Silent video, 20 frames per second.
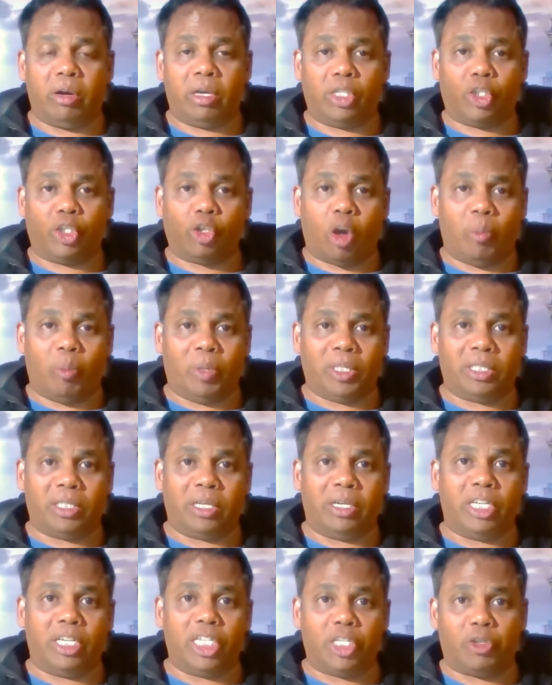shop is
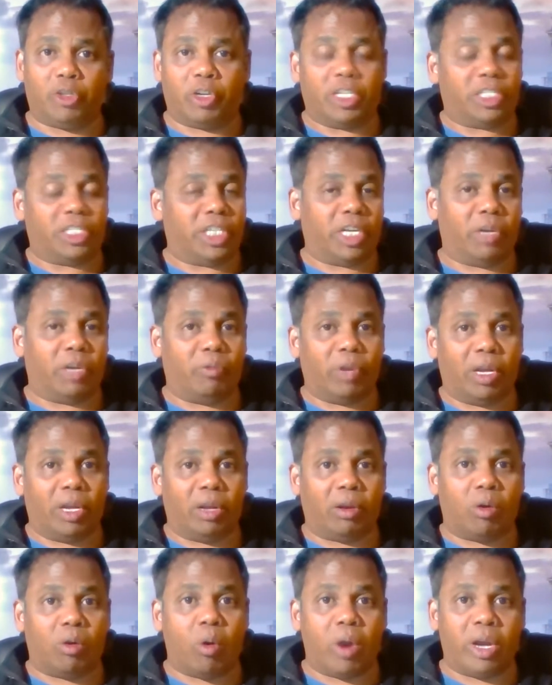in distress, they
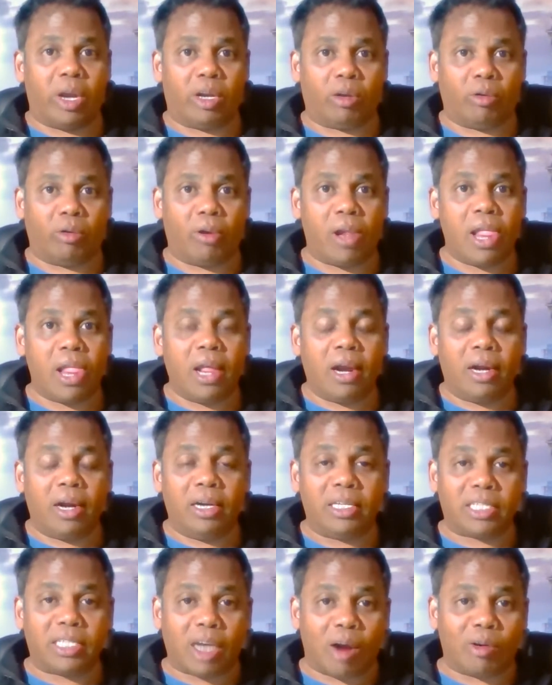will go into
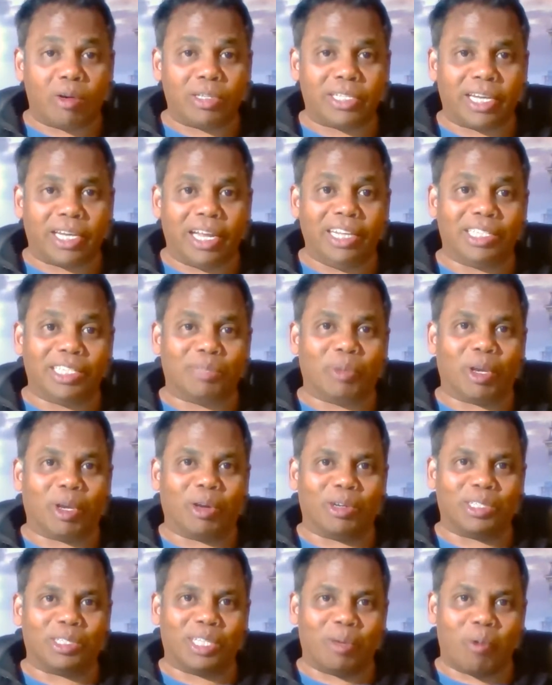discount sales
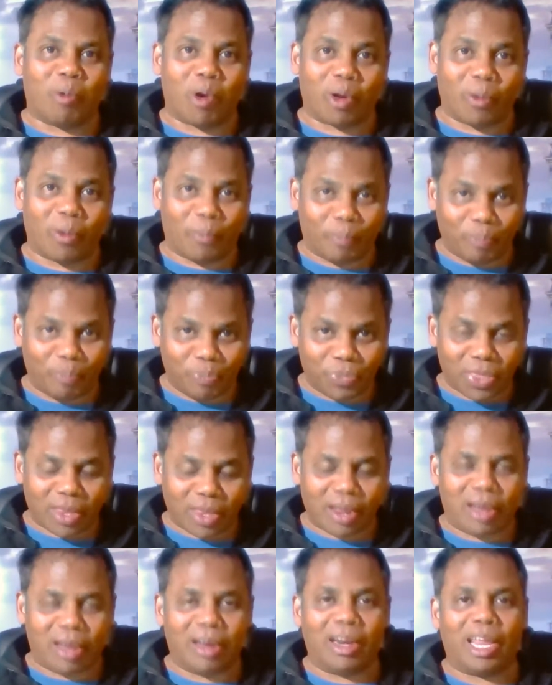because they want to
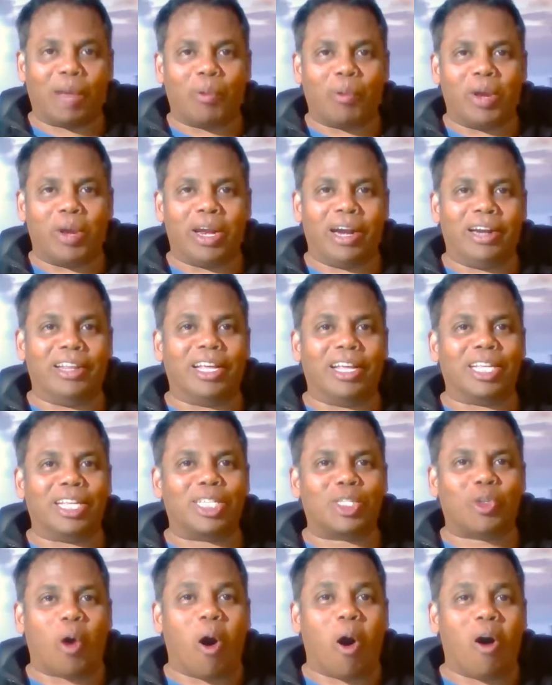liquidate their
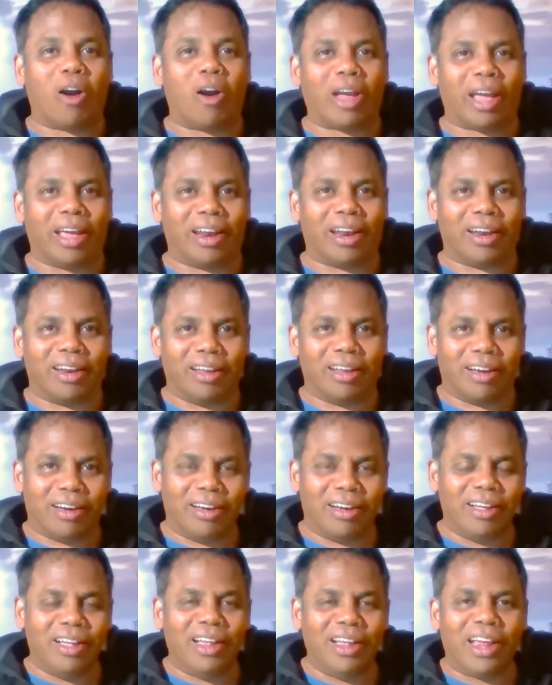stock and
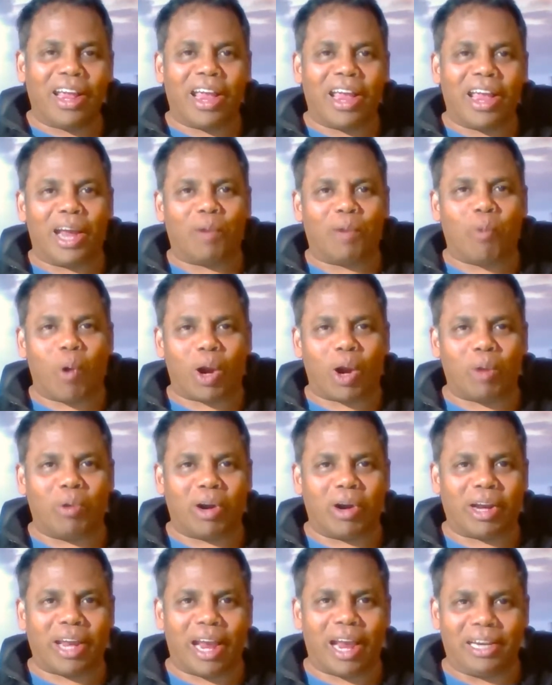get
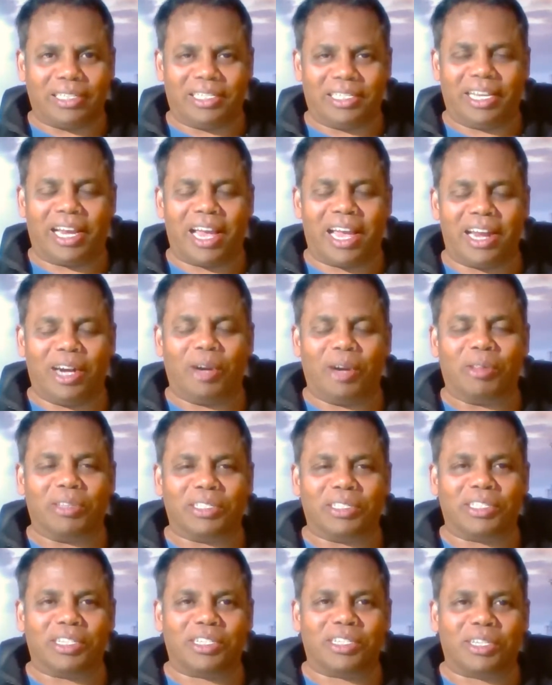whatever cash they can into the
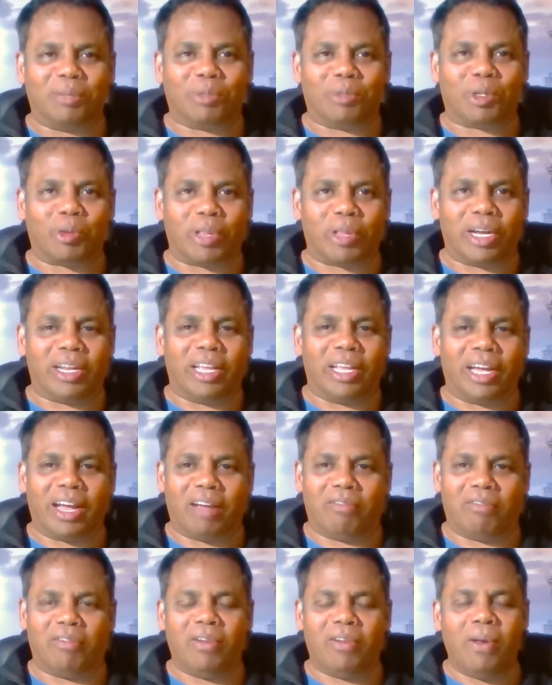system, so that they
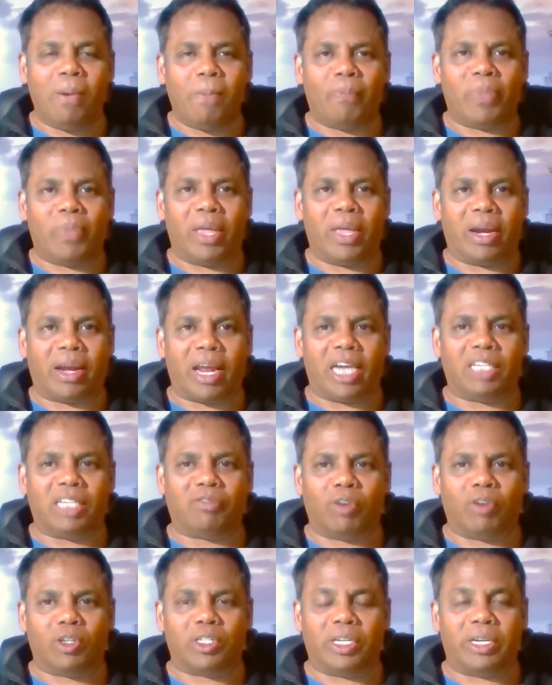have their cash
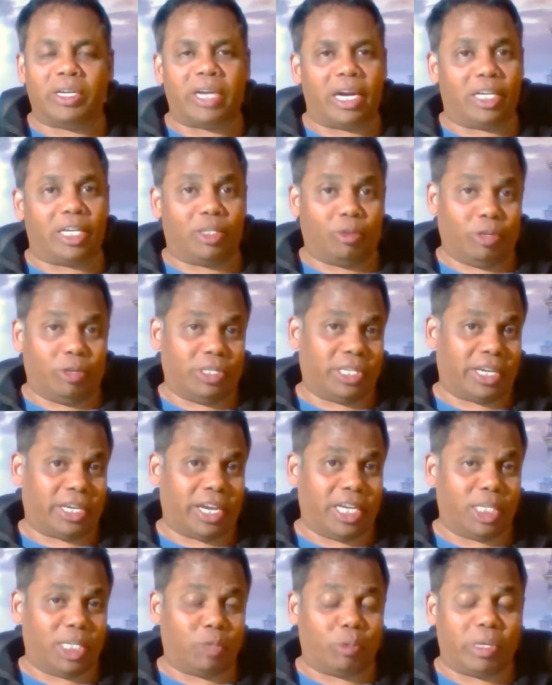flows intact. So is the
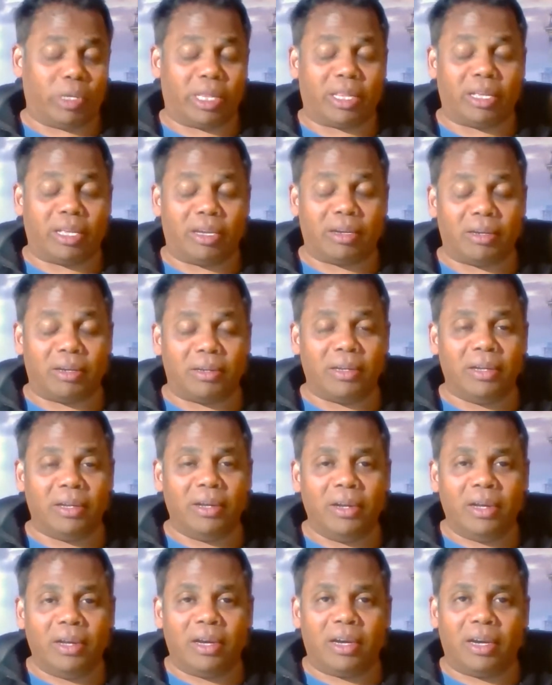case with
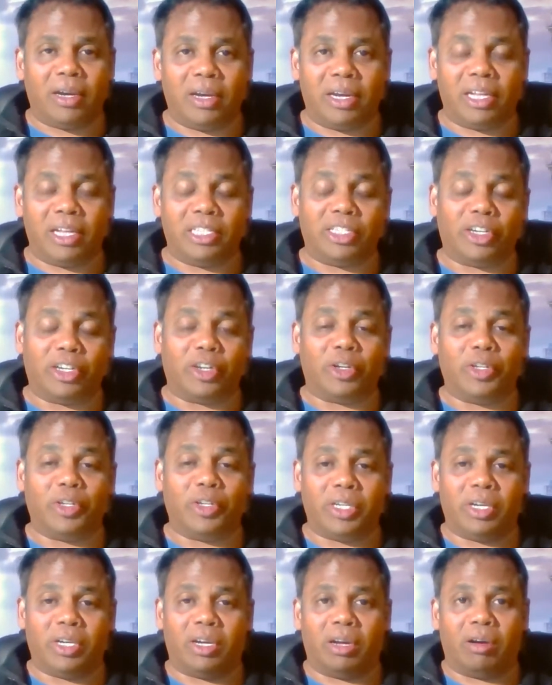an
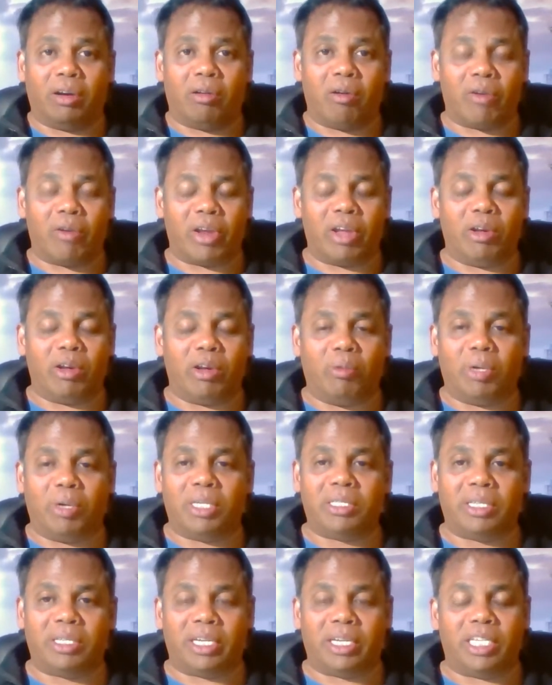institution or a
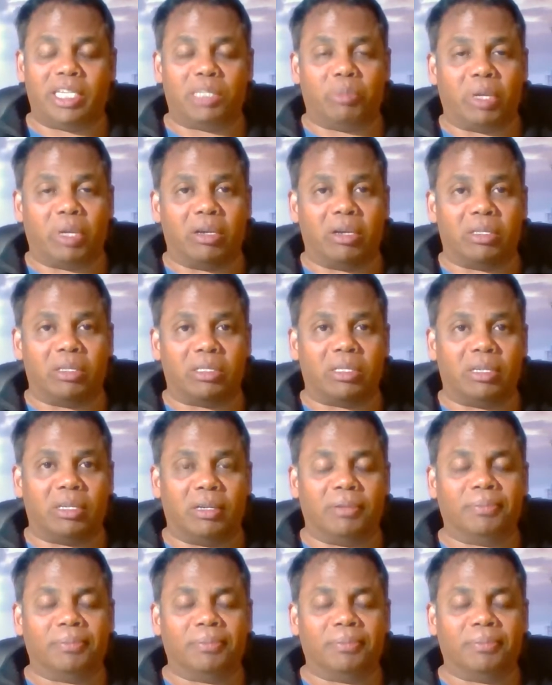university, is because